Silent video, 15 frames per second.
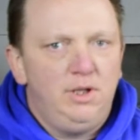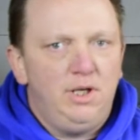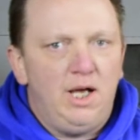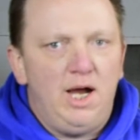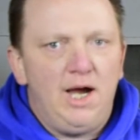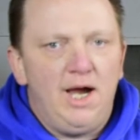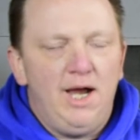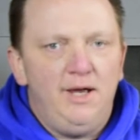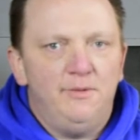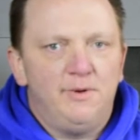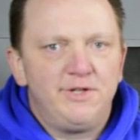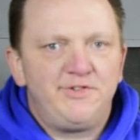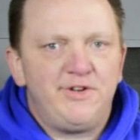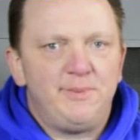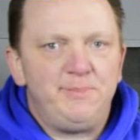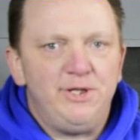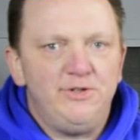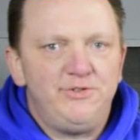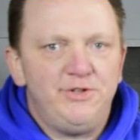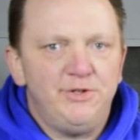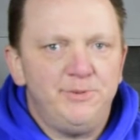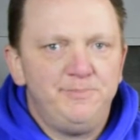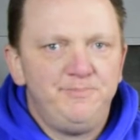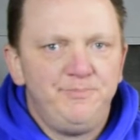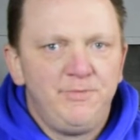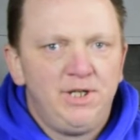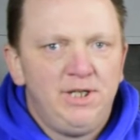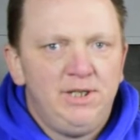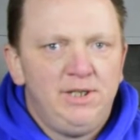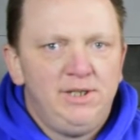Alright, what's up YouTube?
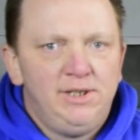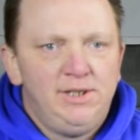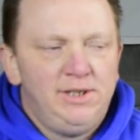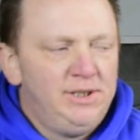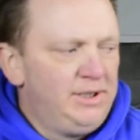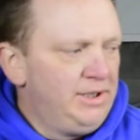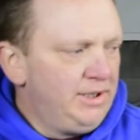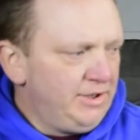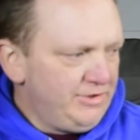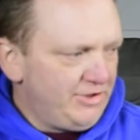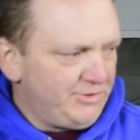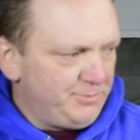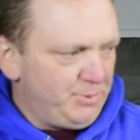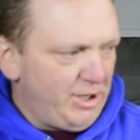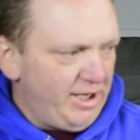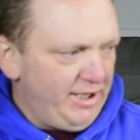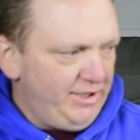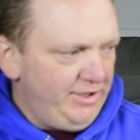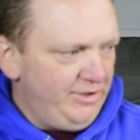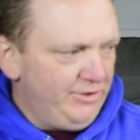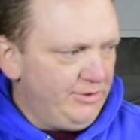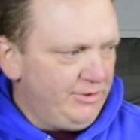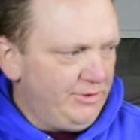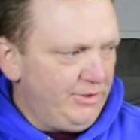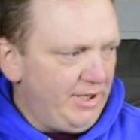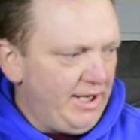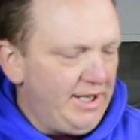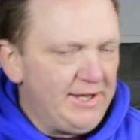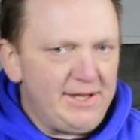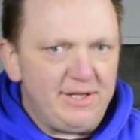Just bringing you
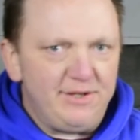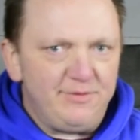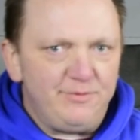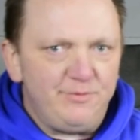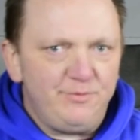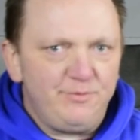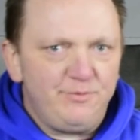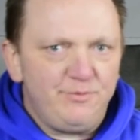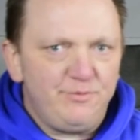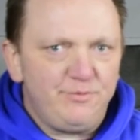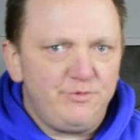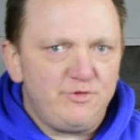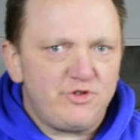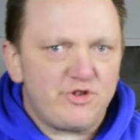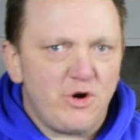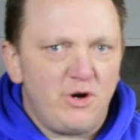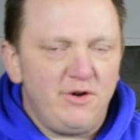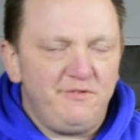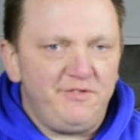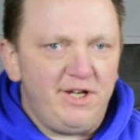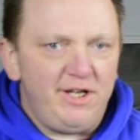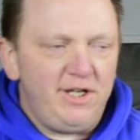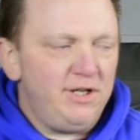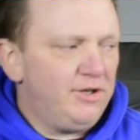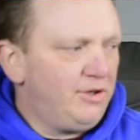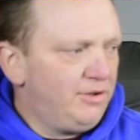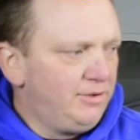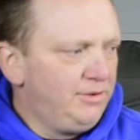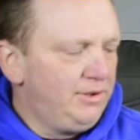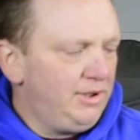a short
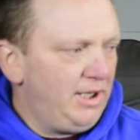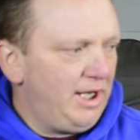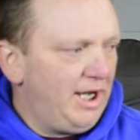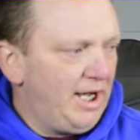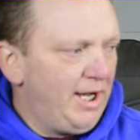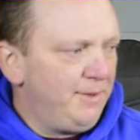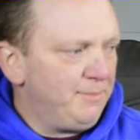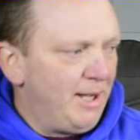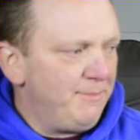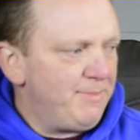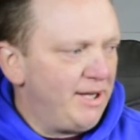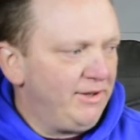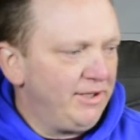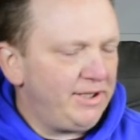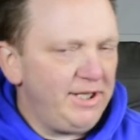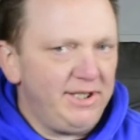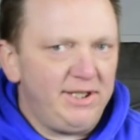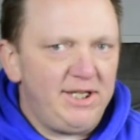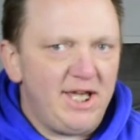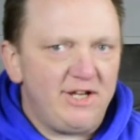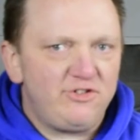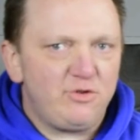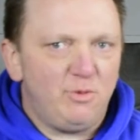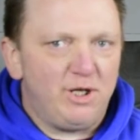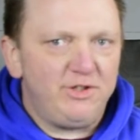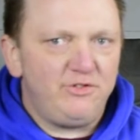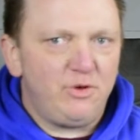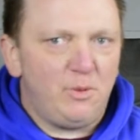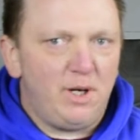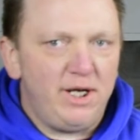video on my Pelican Catch
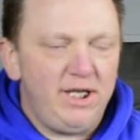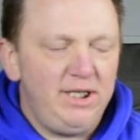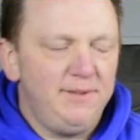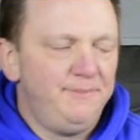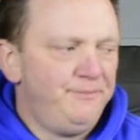120.